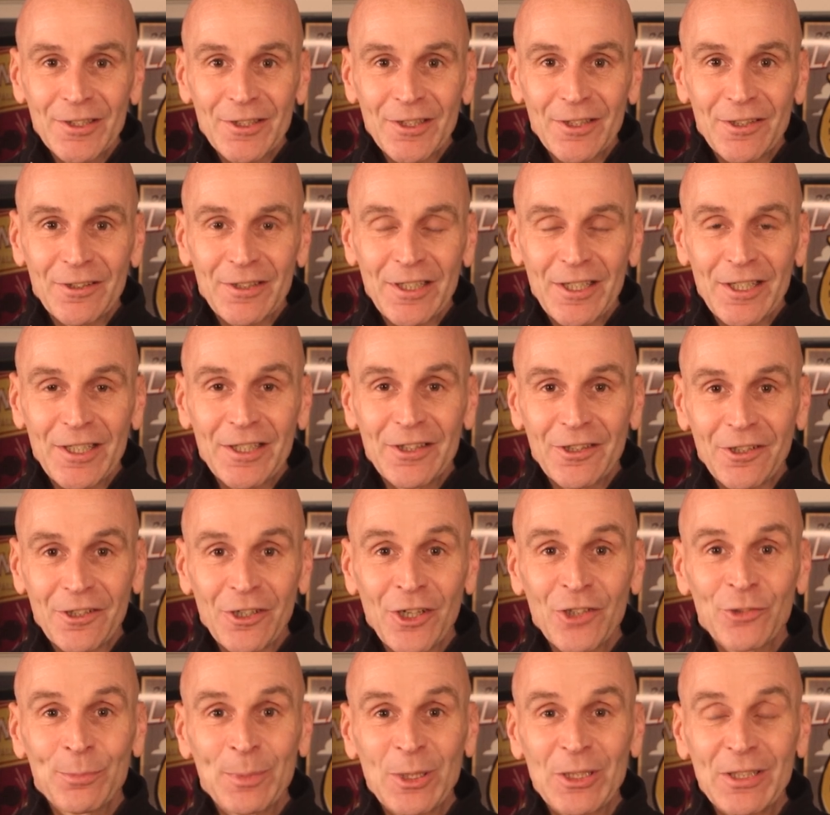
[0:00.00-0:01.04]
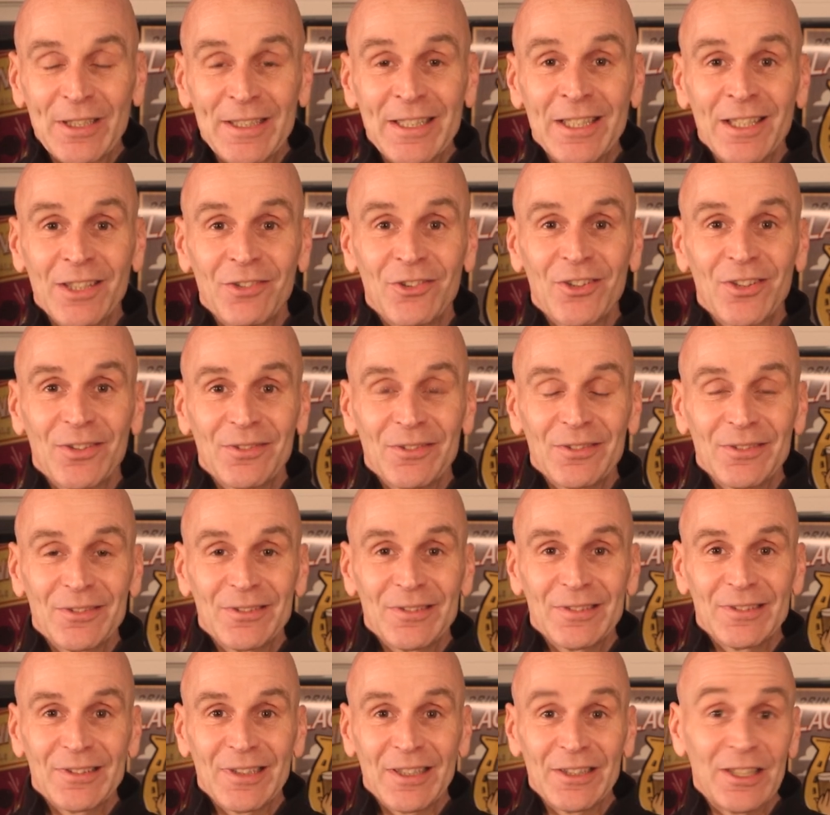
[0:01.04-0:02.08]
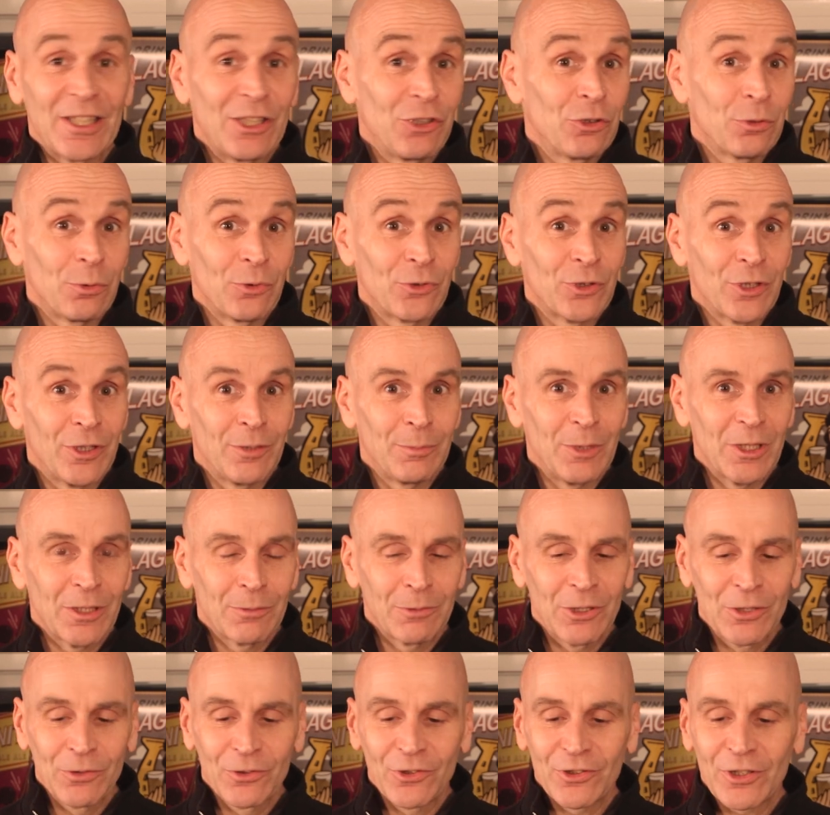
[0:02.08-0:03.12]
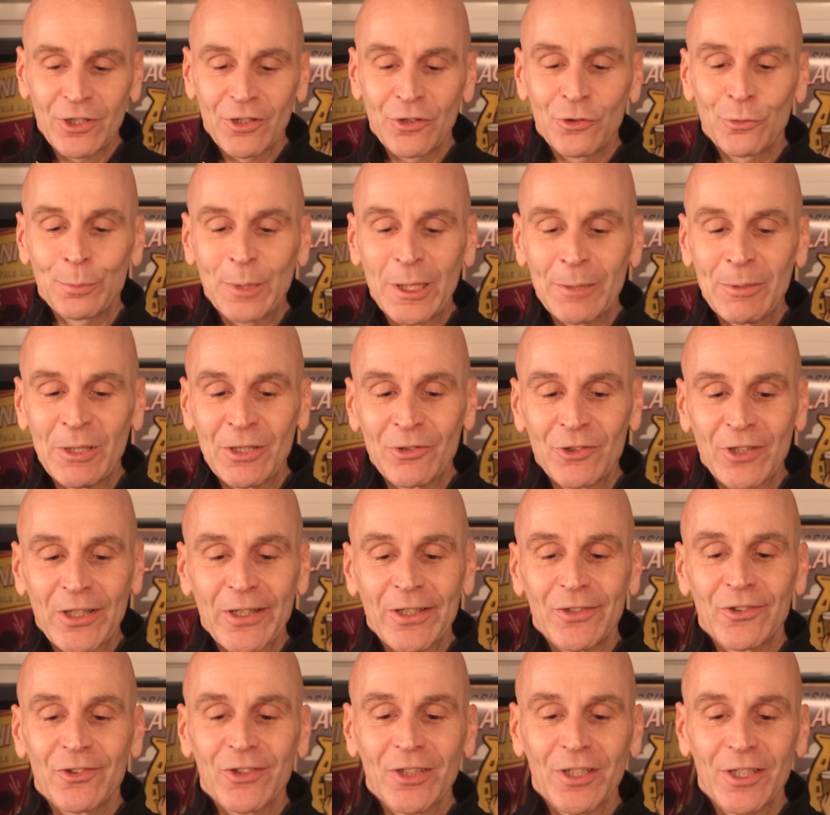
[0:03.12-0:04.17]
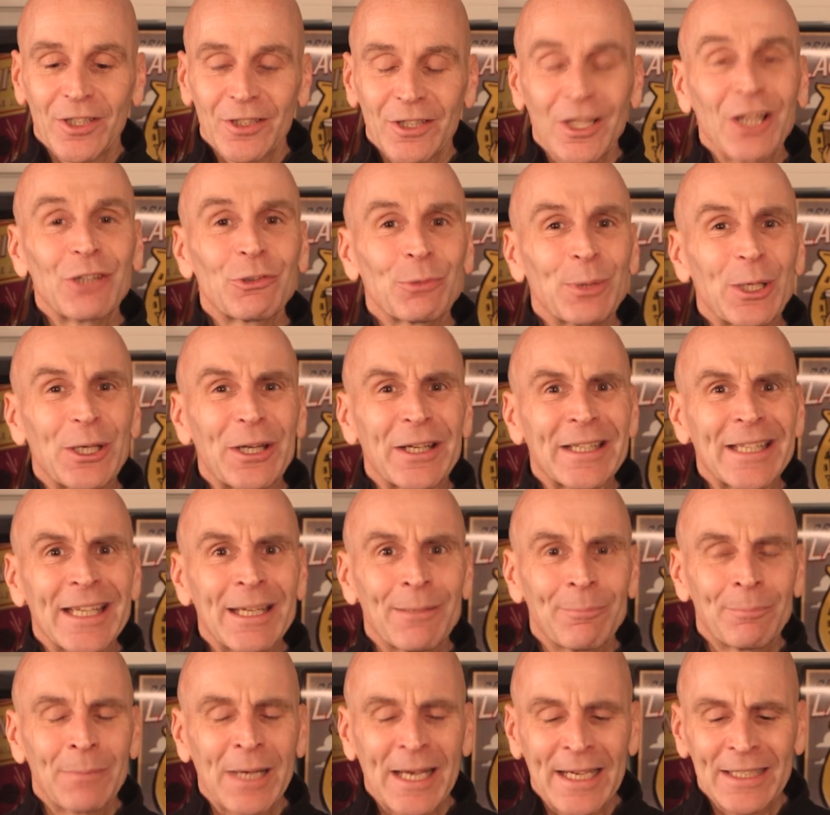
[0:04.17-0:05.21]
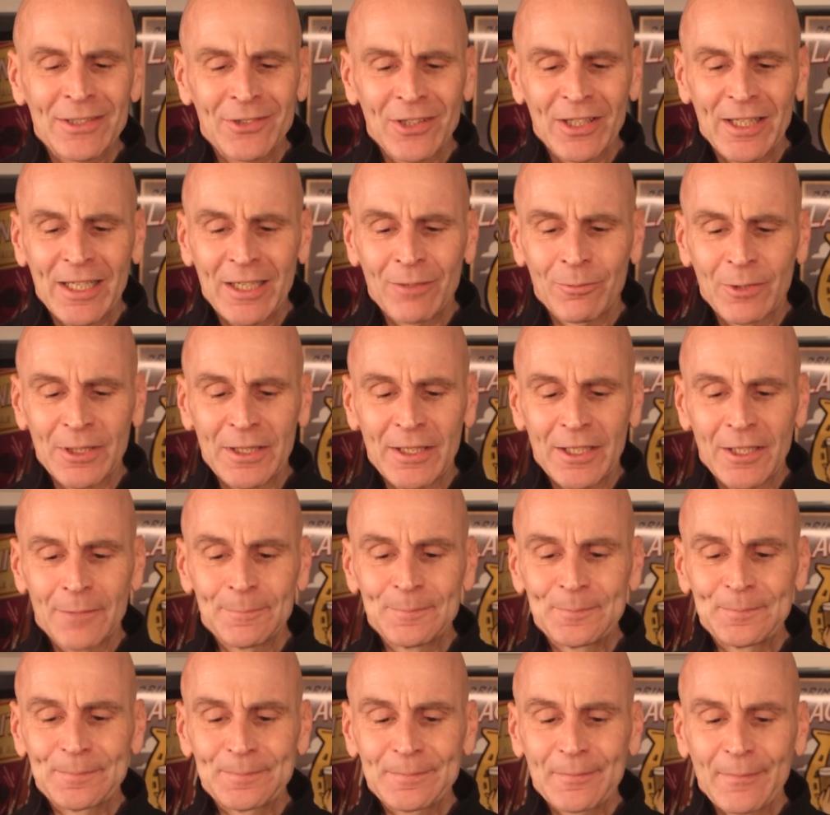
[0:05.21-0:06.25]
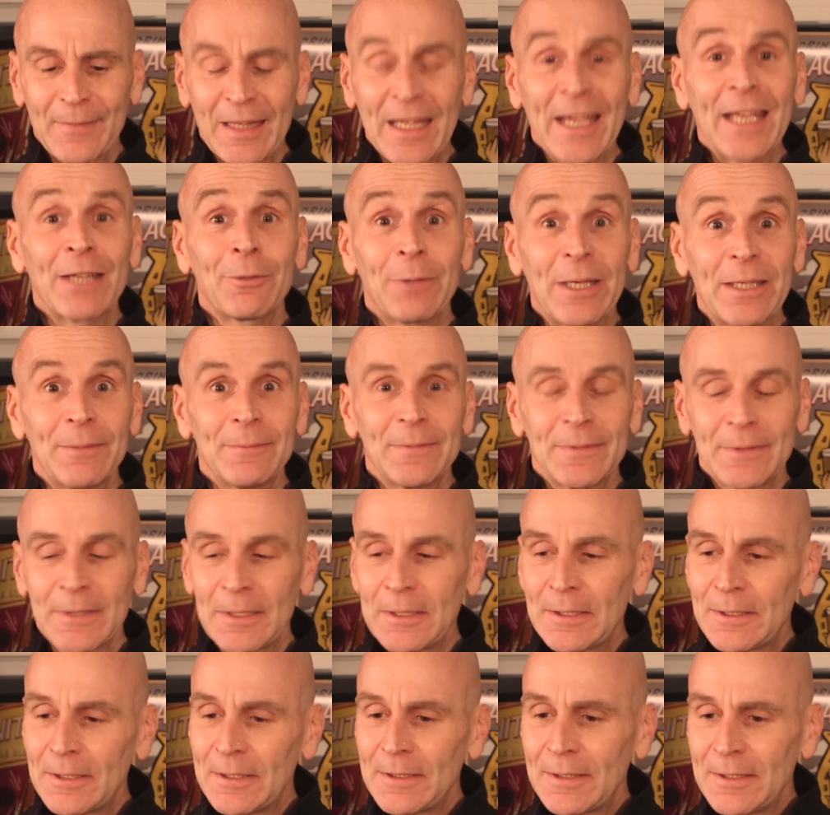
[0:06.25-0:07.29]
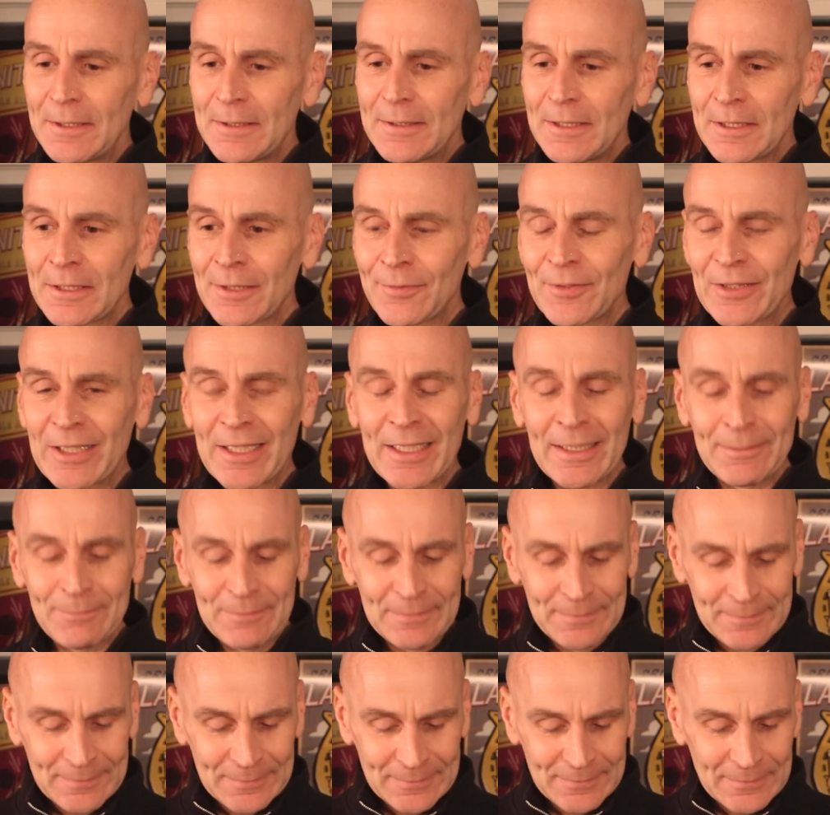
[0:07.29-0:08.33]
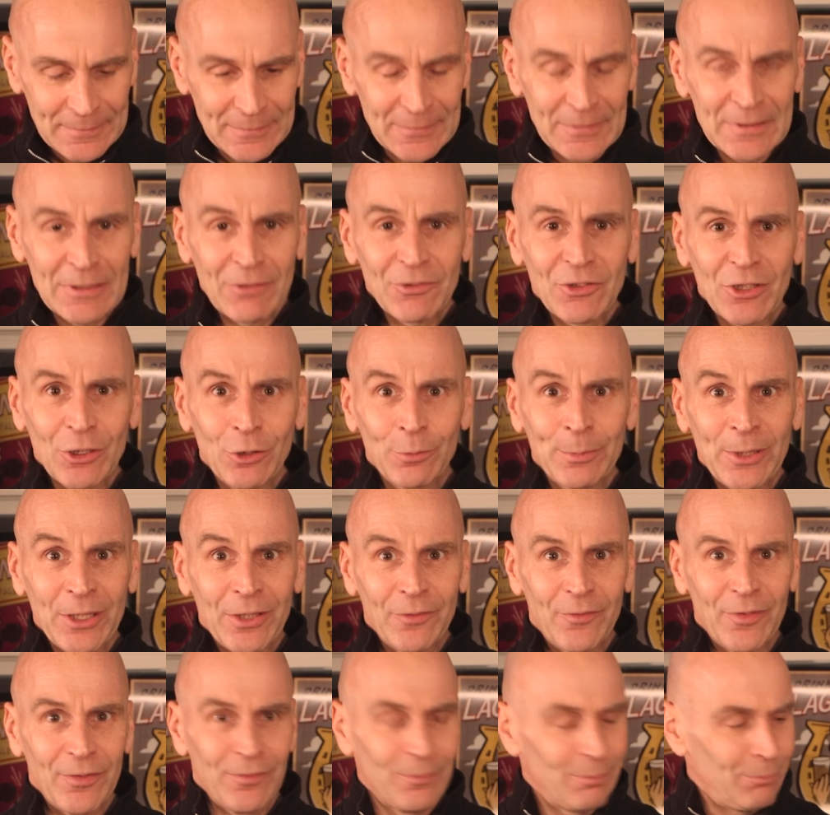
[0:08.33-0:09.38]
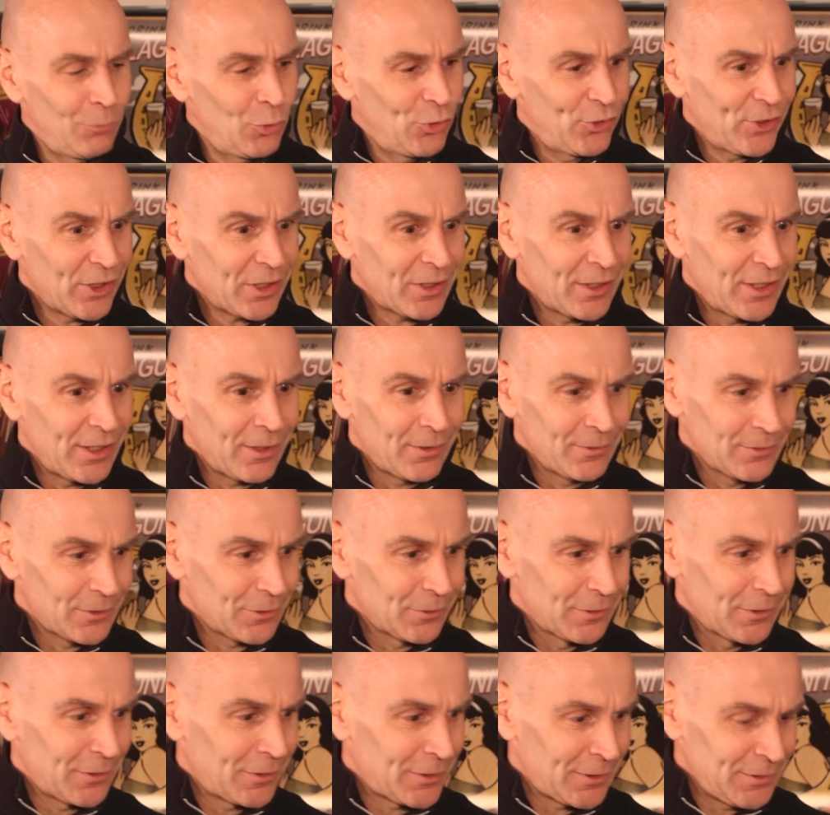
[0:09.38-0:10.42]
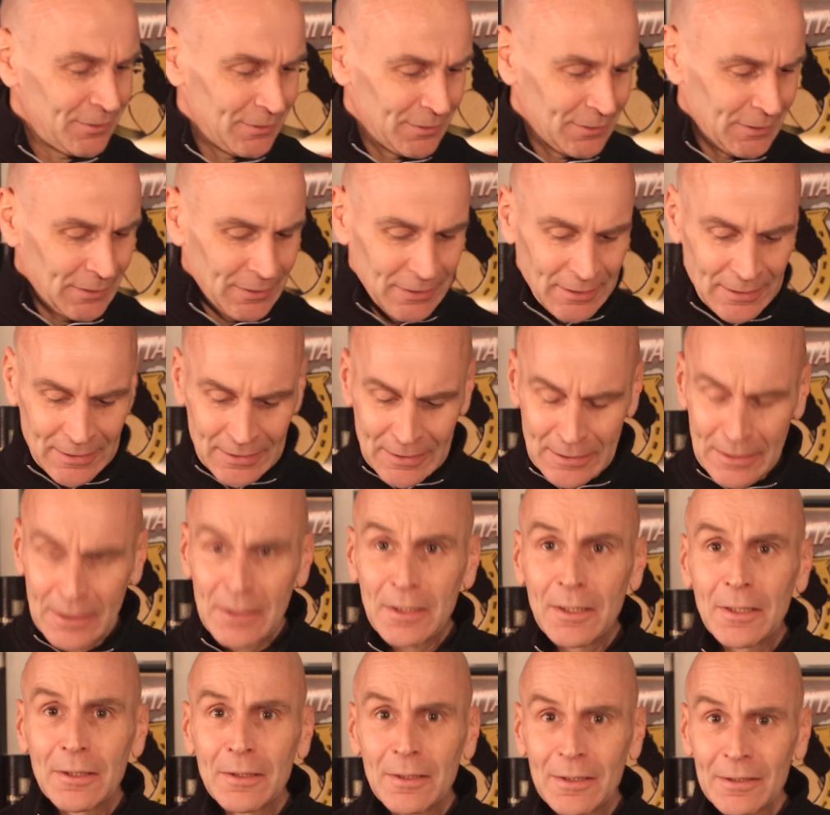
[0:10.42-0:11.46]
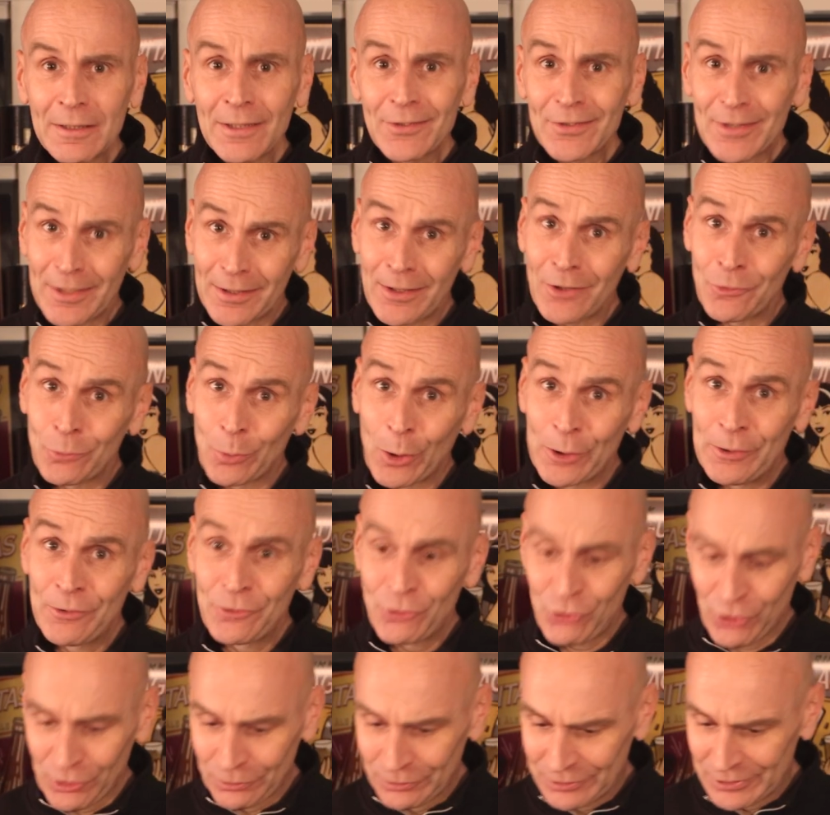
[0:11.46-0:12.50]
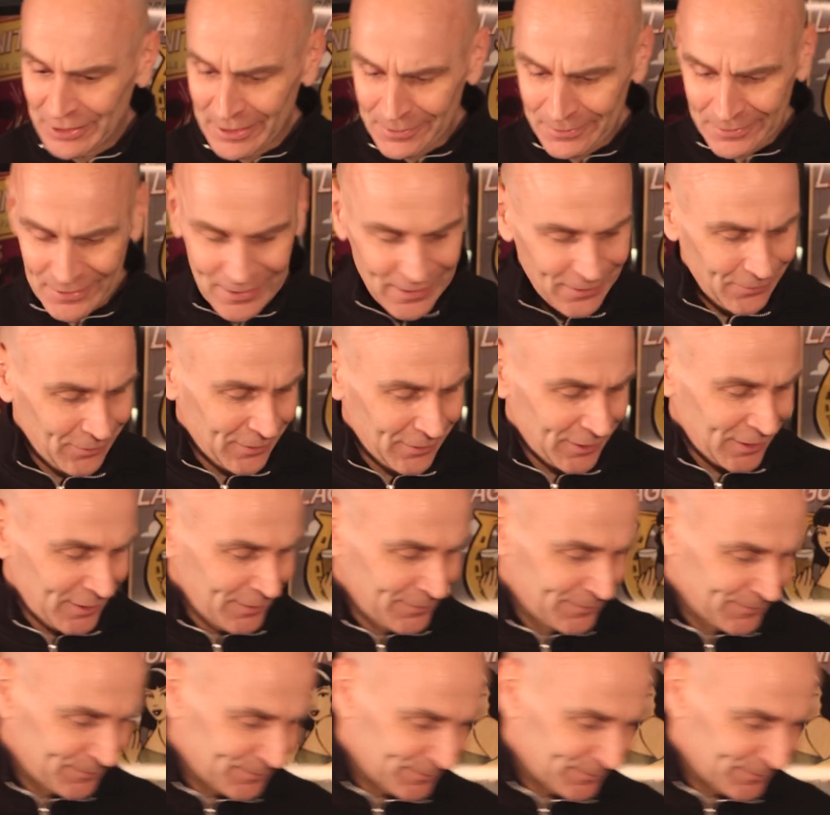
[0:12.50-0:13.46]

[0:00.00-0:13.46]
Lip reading: husband a kiss, and they knew it was going to be a widow's kiss. Maybe so. That's where I came back to that one there. Anyway, enough of that. There was a little bit of music there going on. Let's get this one chilled down then, okay?